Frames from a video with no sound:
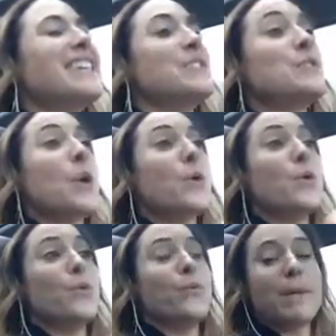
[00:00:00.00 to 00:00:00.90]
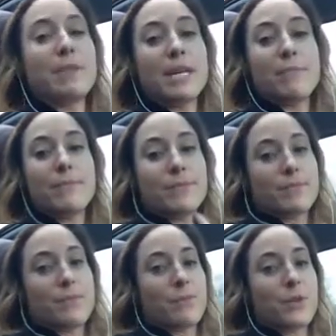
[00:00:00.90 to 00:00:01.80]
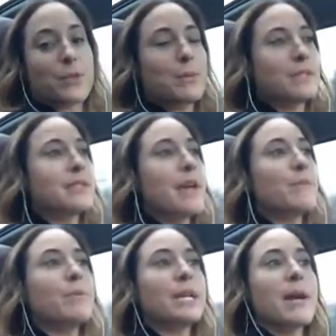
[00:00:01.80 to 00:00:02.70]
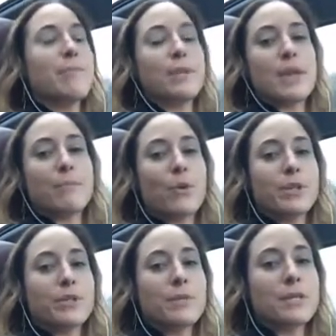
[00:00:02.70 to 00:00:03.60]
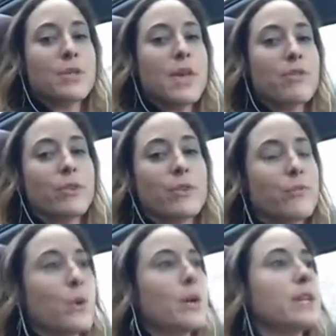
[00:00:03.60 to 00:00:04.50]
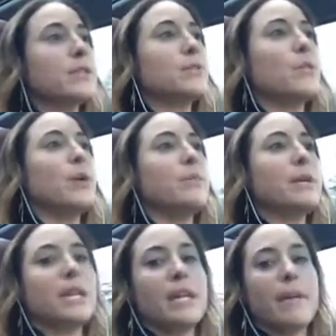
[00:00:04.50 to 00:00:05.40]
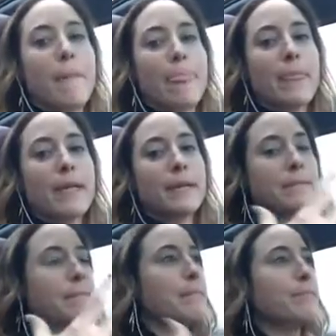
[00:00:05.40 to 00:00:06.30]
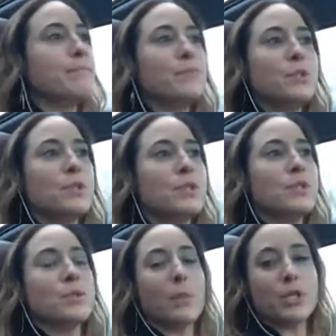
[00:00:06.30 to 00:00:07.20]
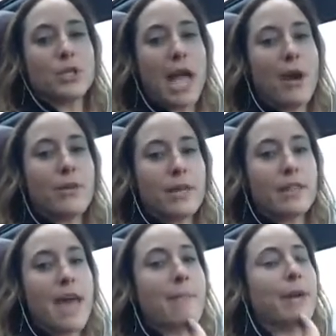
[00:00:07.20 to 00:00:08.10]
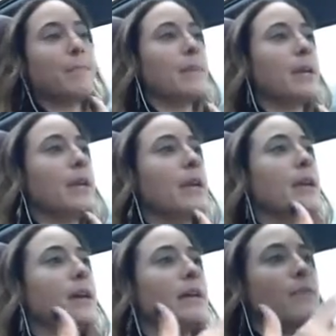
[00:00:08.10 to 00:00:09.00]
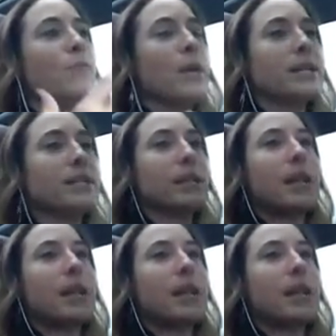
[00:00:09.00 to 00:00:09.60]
So family, first week of December may not be that important to me, so that third focus will be switched out, and that might be focusing